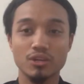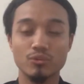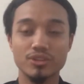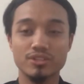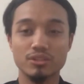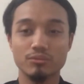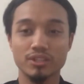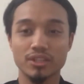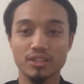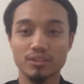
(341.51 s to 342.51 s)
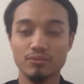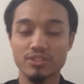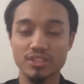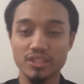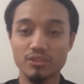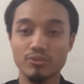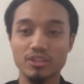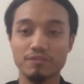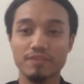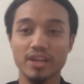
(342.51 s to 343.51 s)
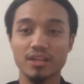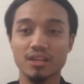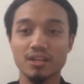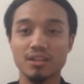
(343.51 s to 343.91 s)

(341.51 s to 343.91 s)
which it will affect